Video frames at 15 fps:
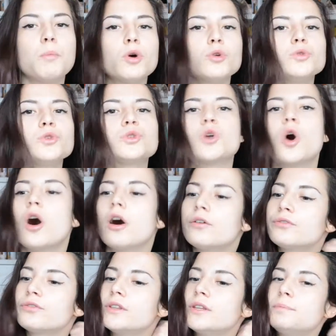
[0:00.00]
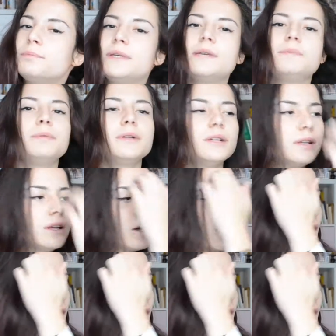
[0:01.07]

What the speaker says: Most of the people